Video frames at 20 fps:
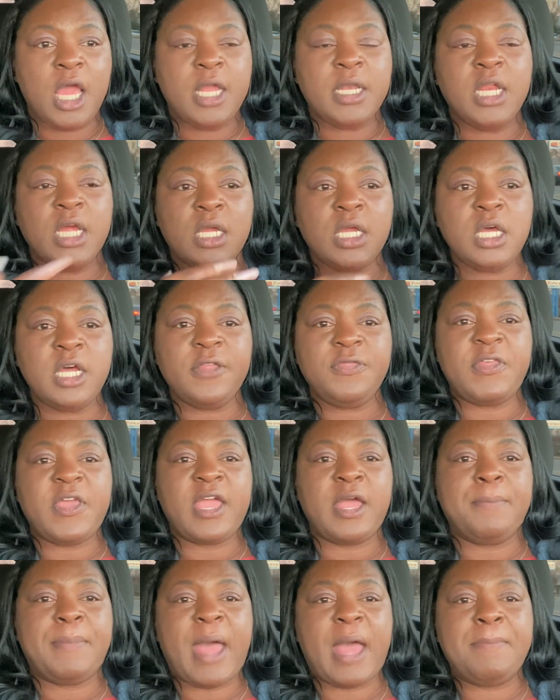The good
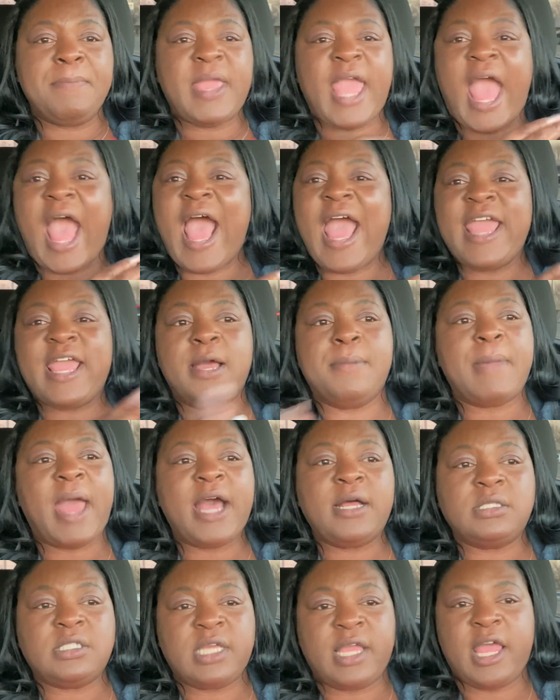thing about me, I am
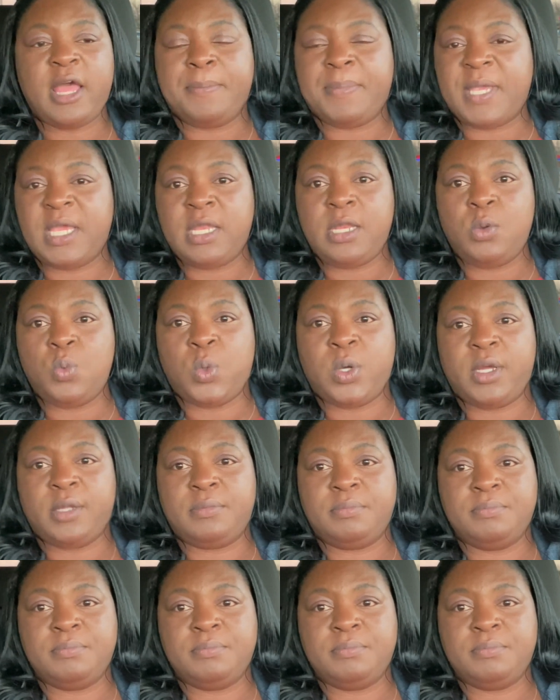out to help anyone.